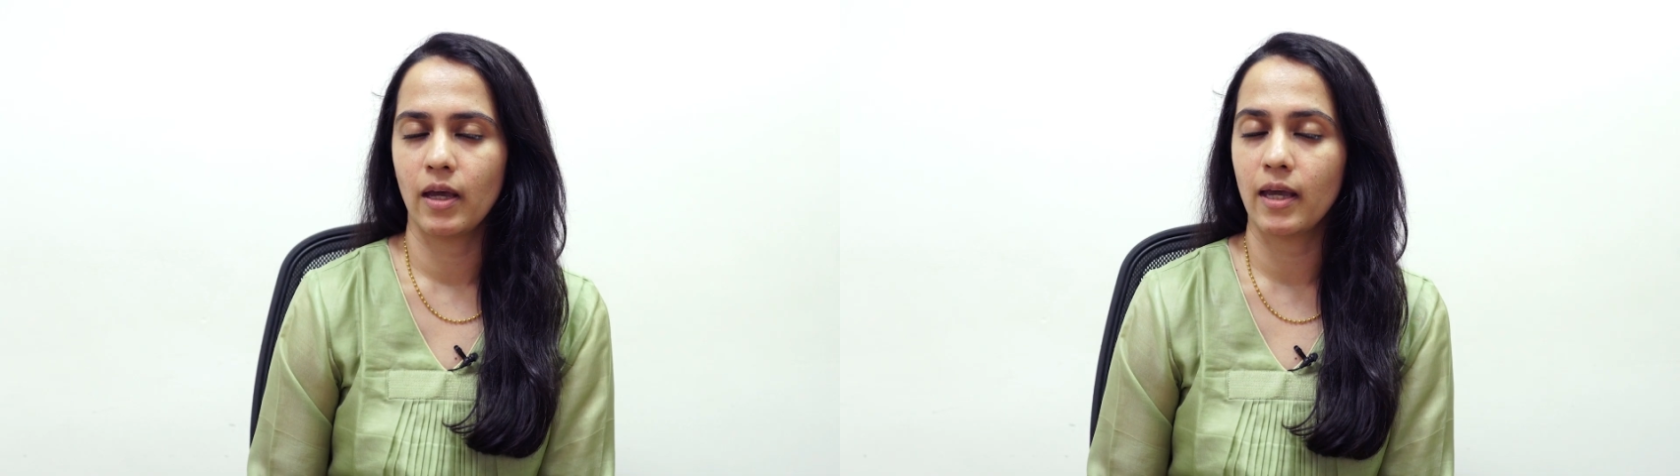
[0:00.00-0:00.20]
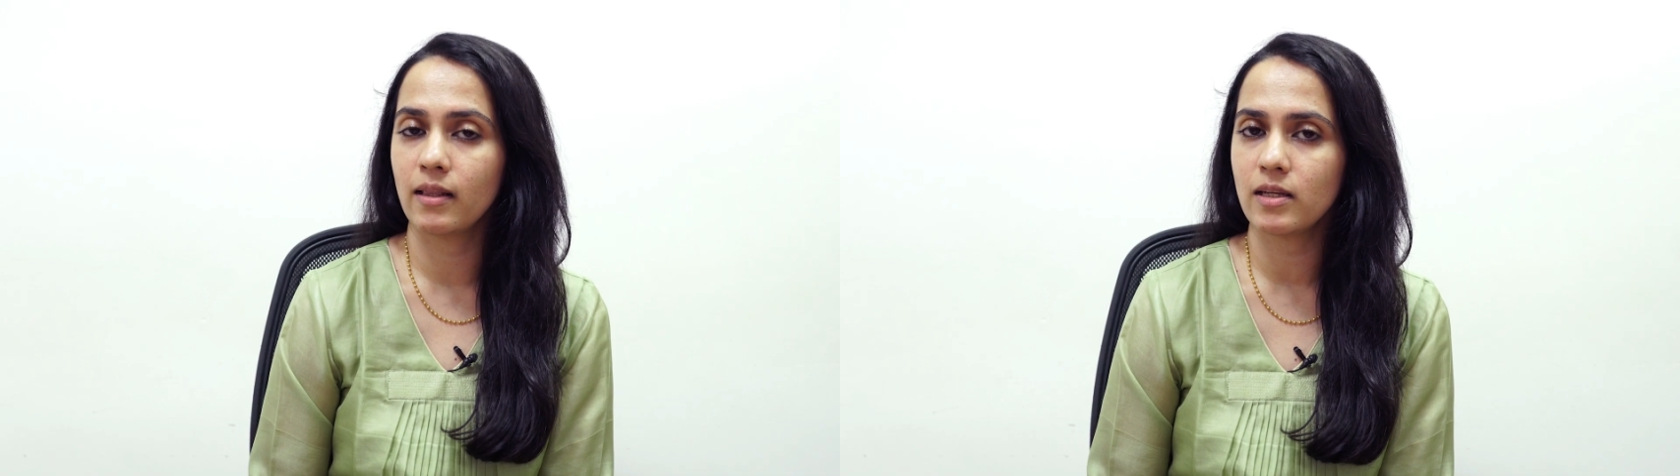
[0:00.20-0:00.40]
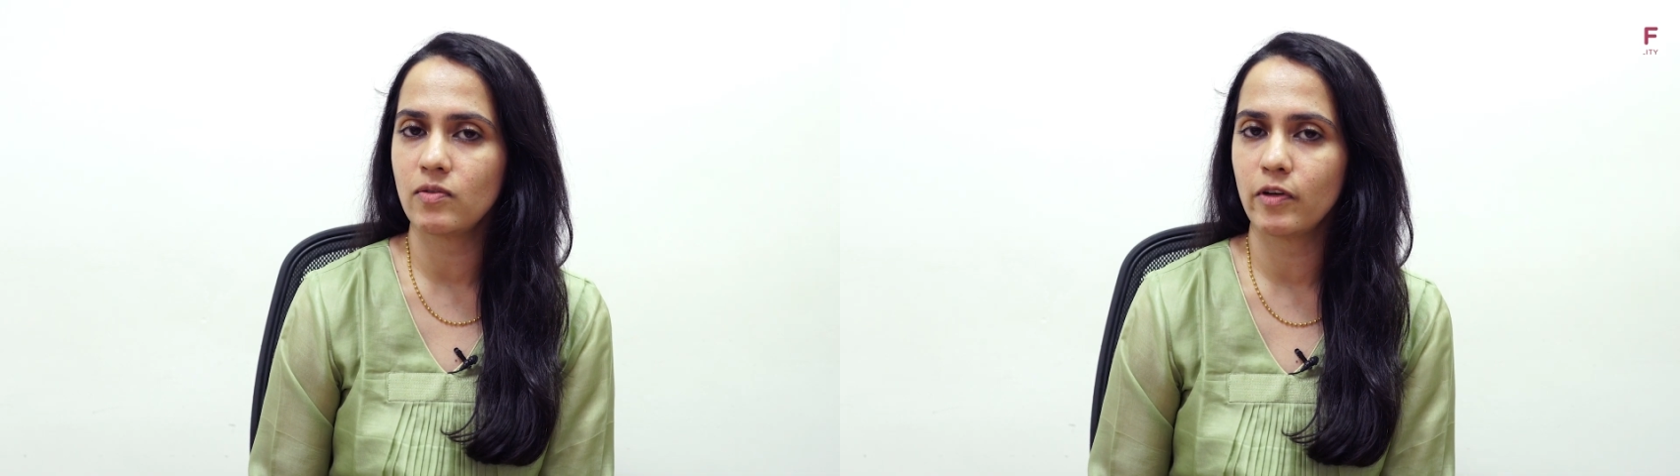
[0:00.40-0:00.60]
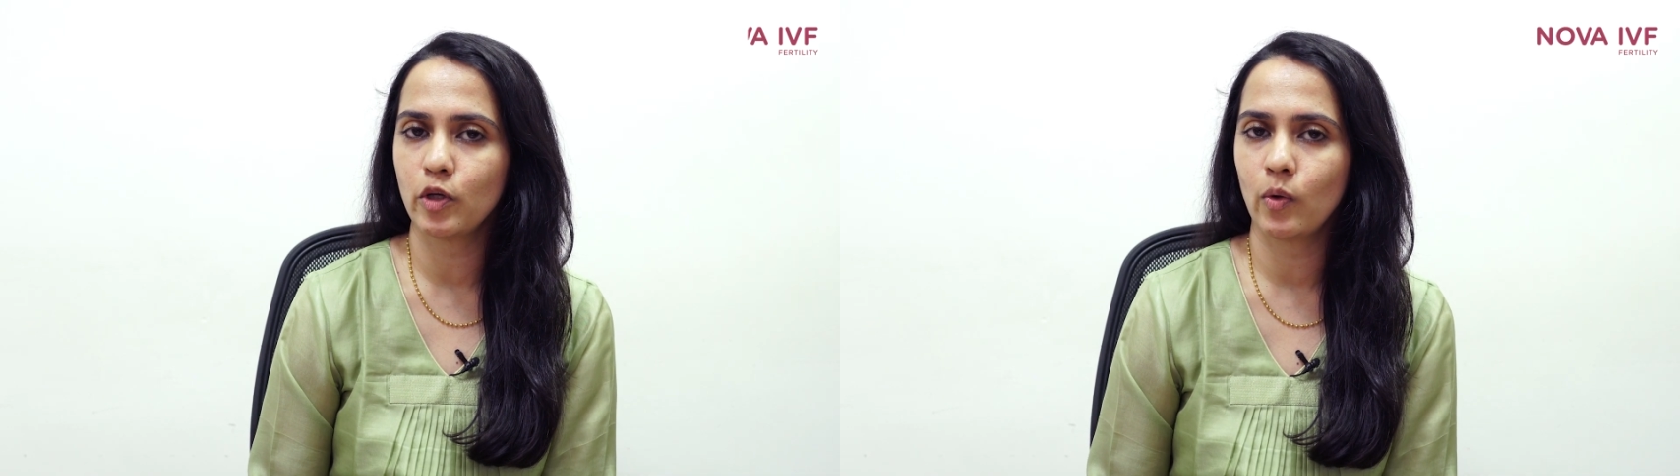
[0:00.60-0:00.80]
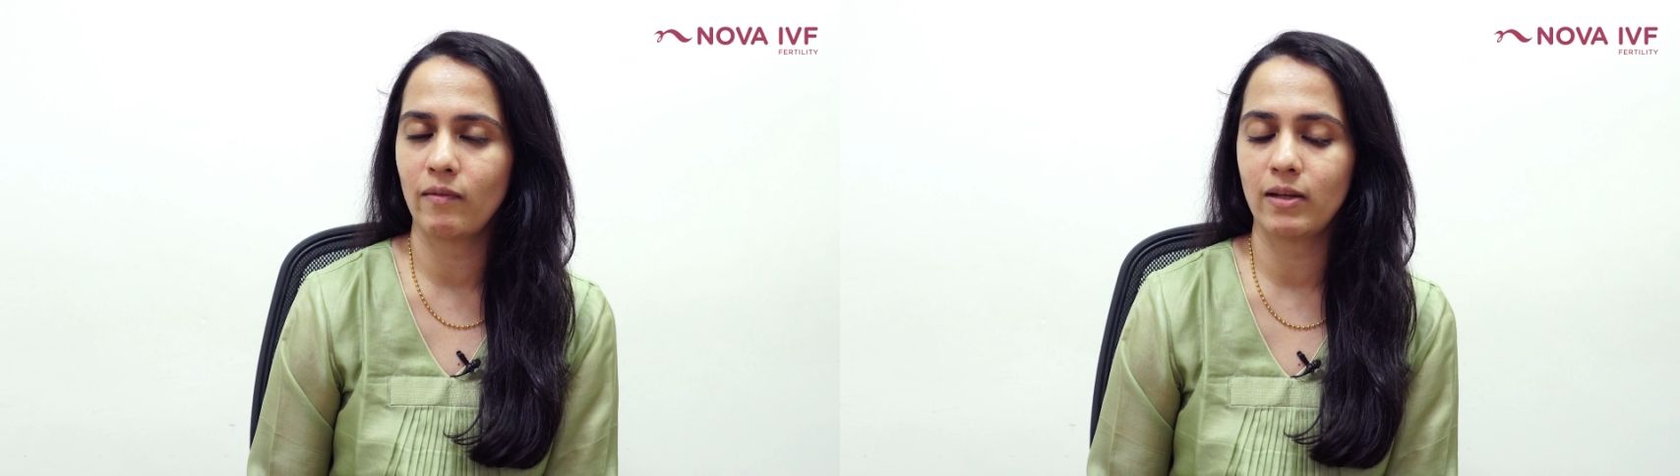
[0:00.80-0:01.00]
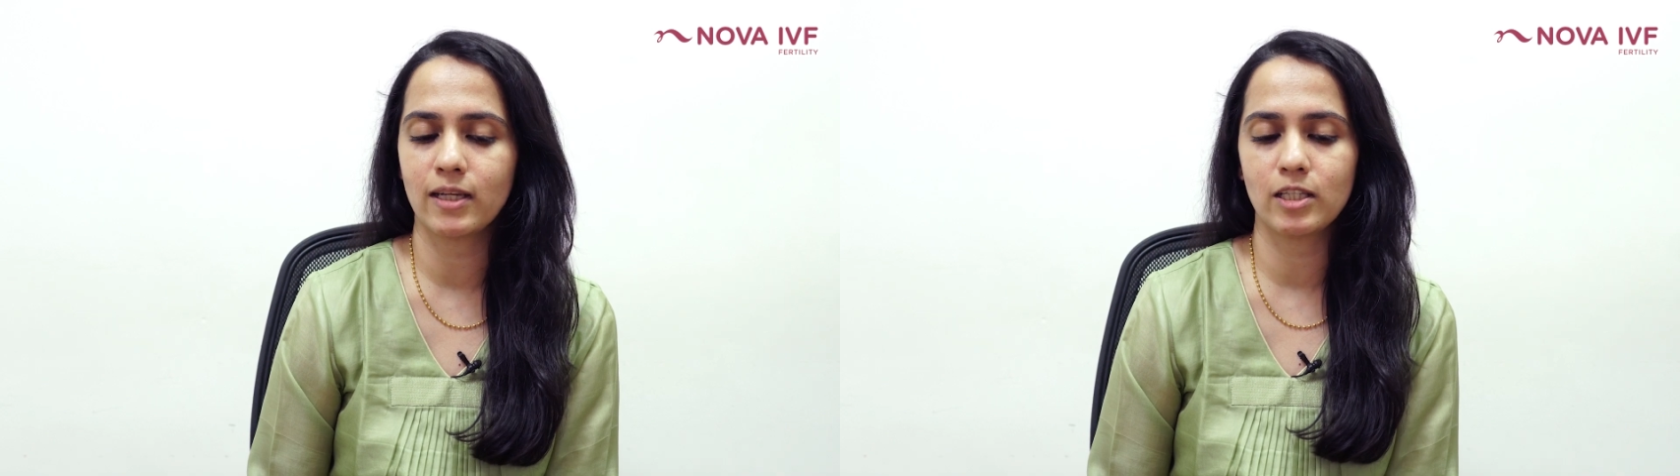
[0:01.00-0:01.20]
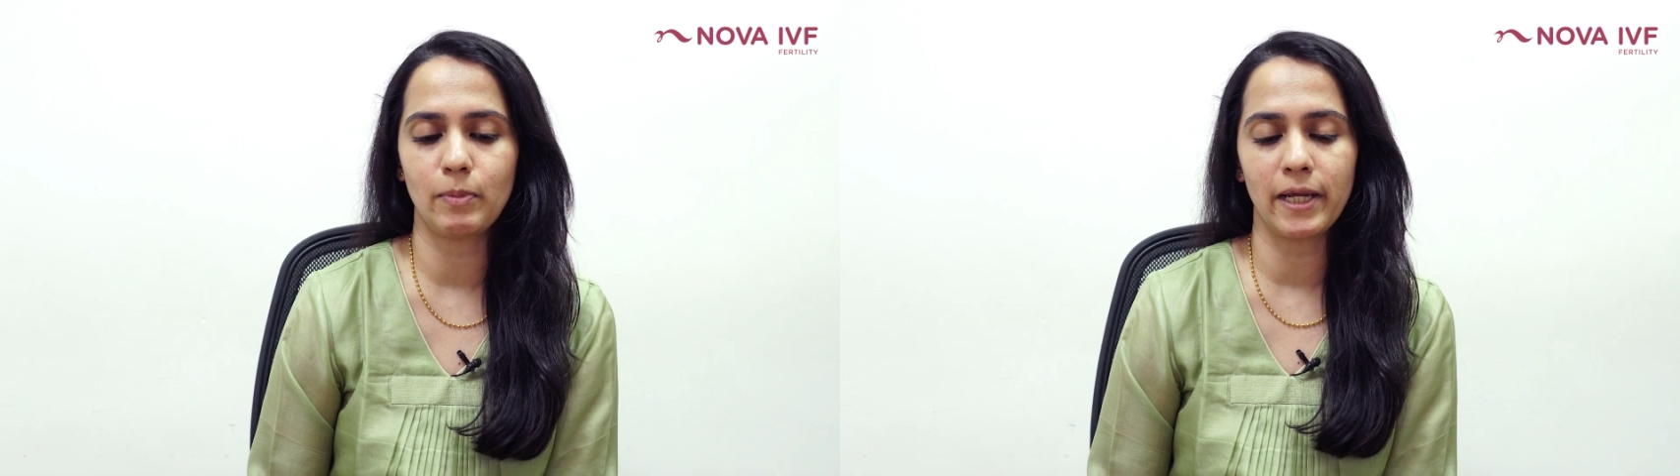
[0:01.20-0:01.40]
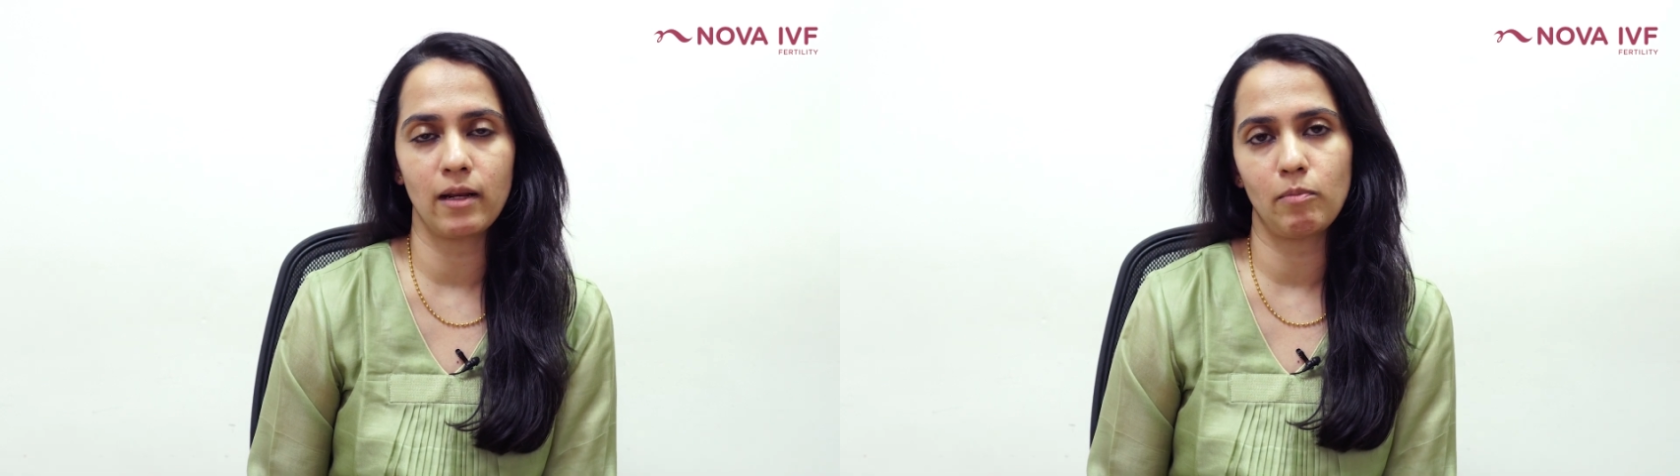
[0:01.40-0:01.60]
In this video, I will explain